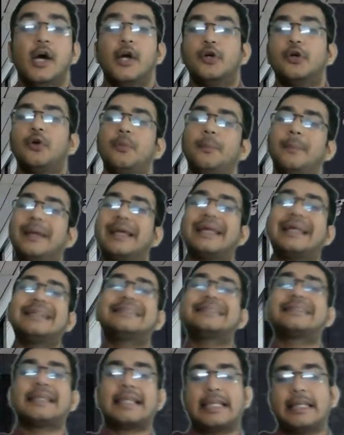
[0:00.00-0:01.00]
to make it
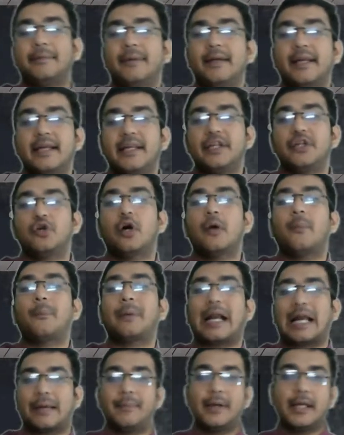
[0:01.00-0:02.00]
sellable in your
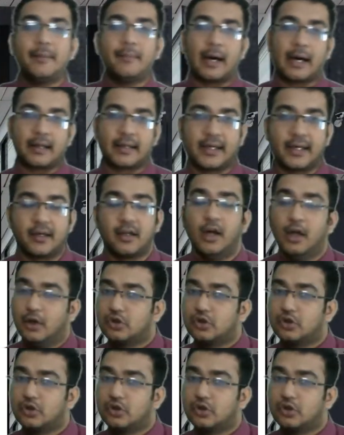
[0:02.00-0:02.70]
primary market.